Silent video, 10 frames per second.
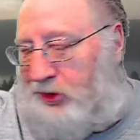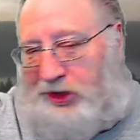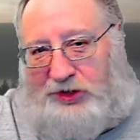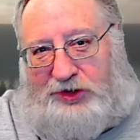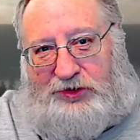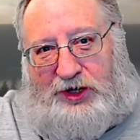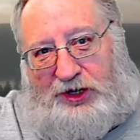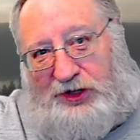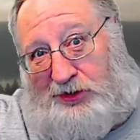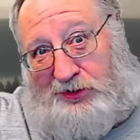and then
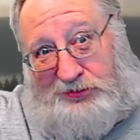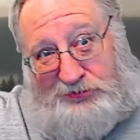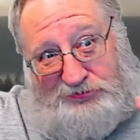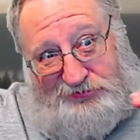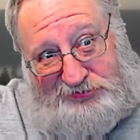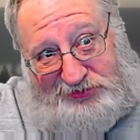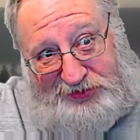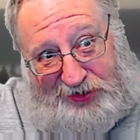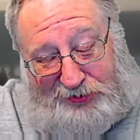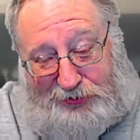they
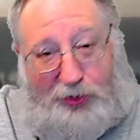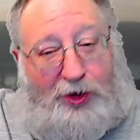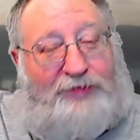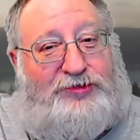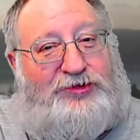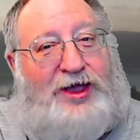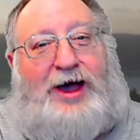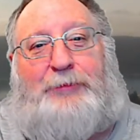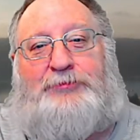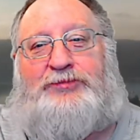take a little off the
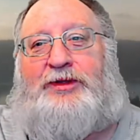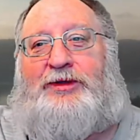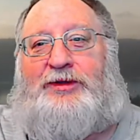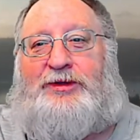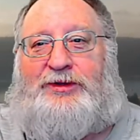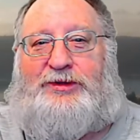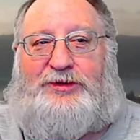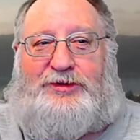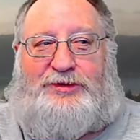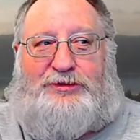top,
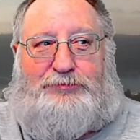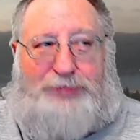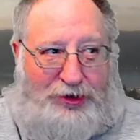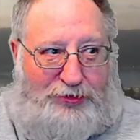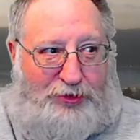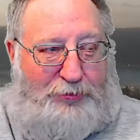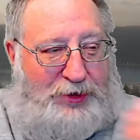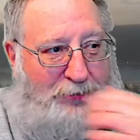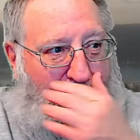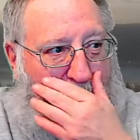pay their
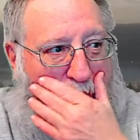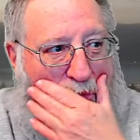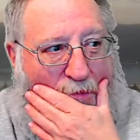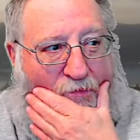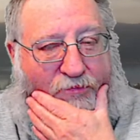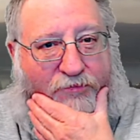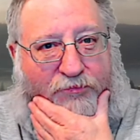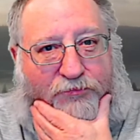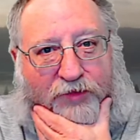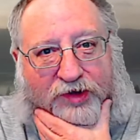people,
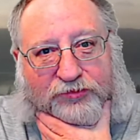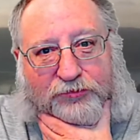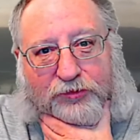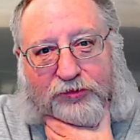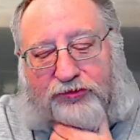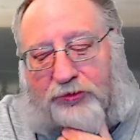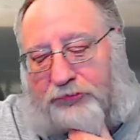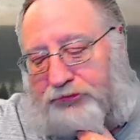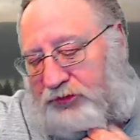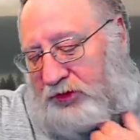vice versa
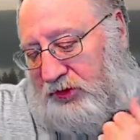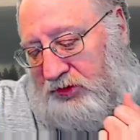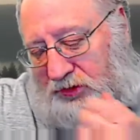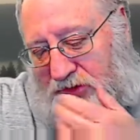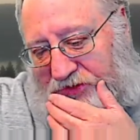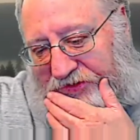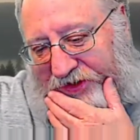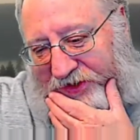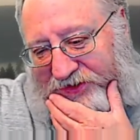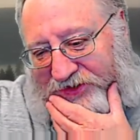
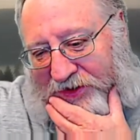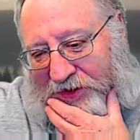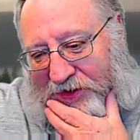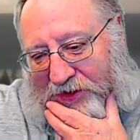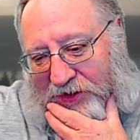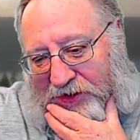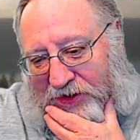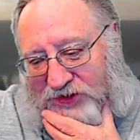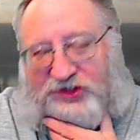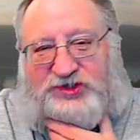it's
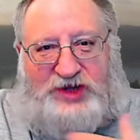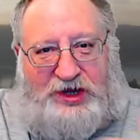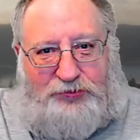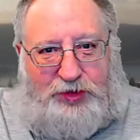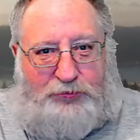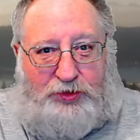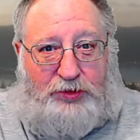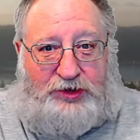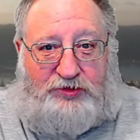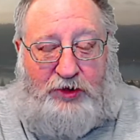it's unsavory don't
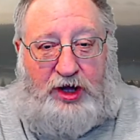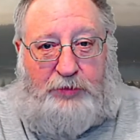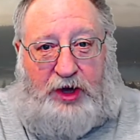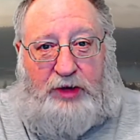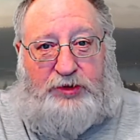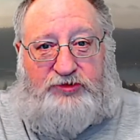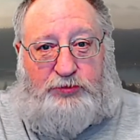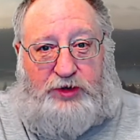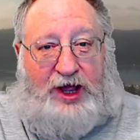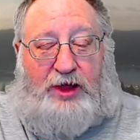like to talk about it, but it's
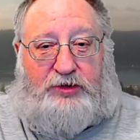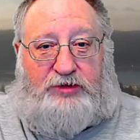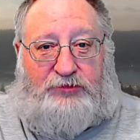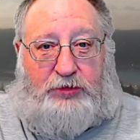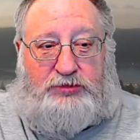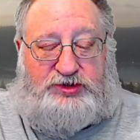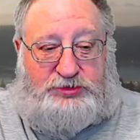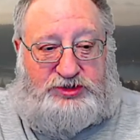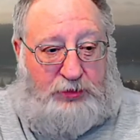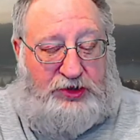reality, folks. I mean,
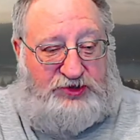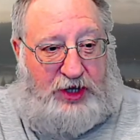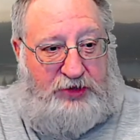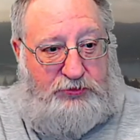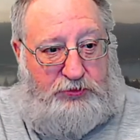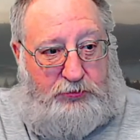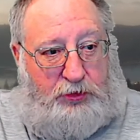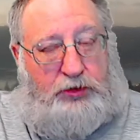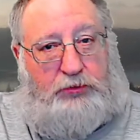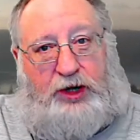somebody's got to do the
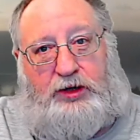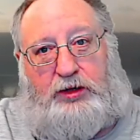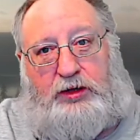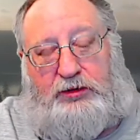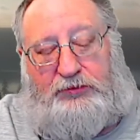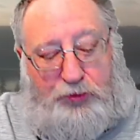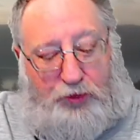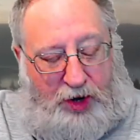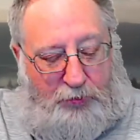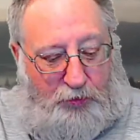work, right? I don't have a
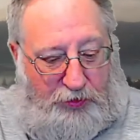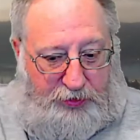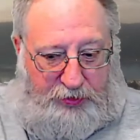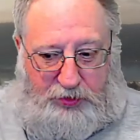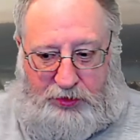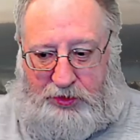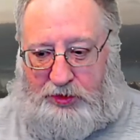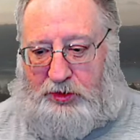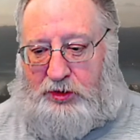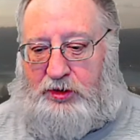problem with it
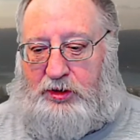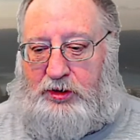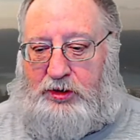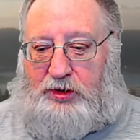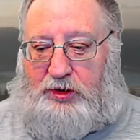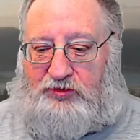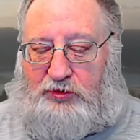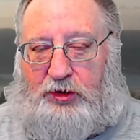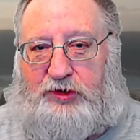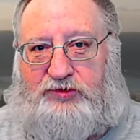as
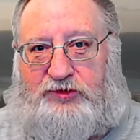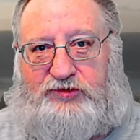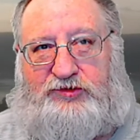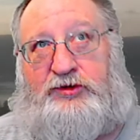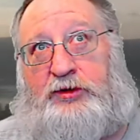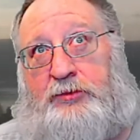long as it's